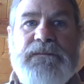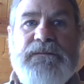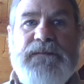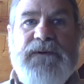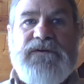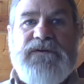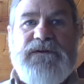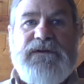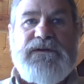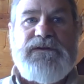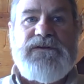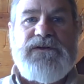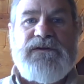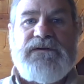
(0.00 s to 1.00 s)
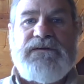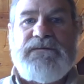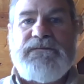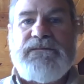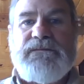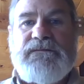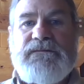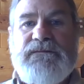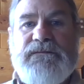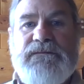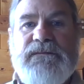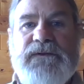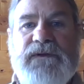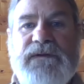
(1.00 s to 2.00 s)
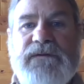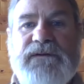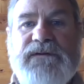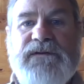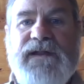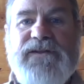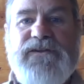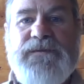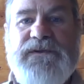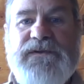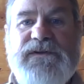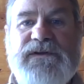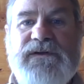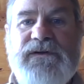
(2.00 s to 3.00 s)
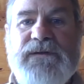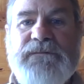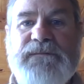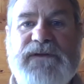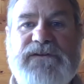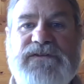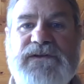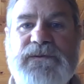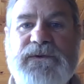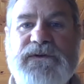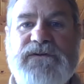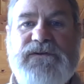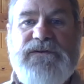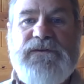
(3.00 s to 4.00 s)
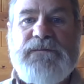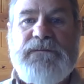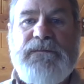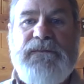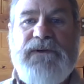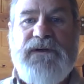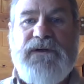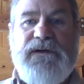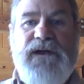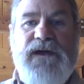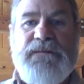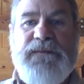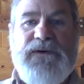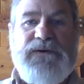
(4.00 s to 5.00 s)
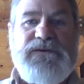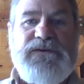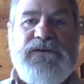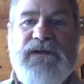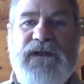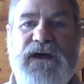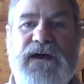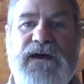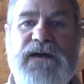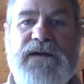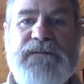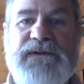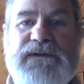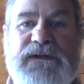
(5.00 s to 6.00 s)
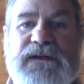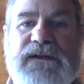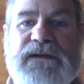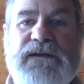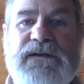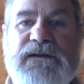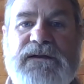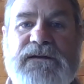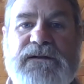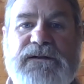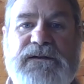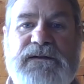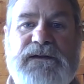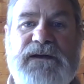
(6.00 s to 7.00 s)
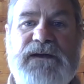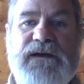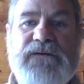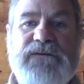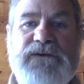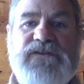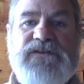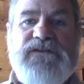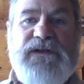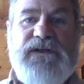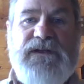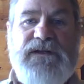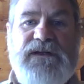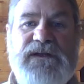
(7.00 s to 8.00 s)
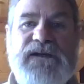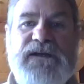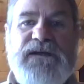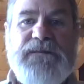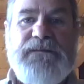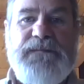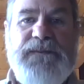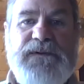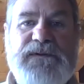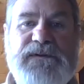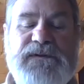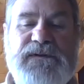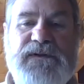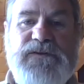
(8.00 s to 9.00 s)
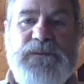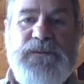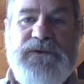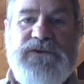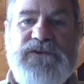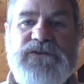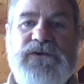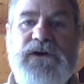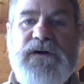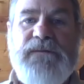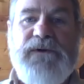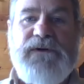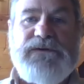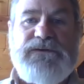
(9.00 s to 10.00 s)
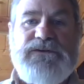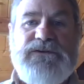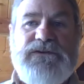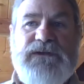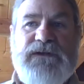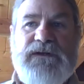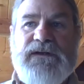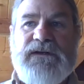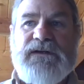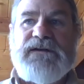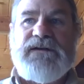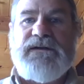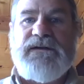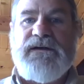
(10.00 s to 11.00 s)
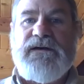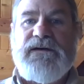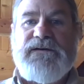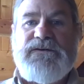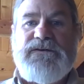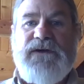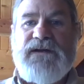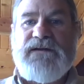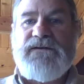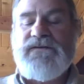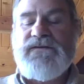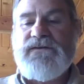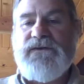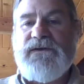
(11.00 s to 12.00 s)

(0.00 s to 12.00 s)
basically took the tailings material and mixed it with some compost and lime and reseeded it and put some wood straw mulch to try to see if we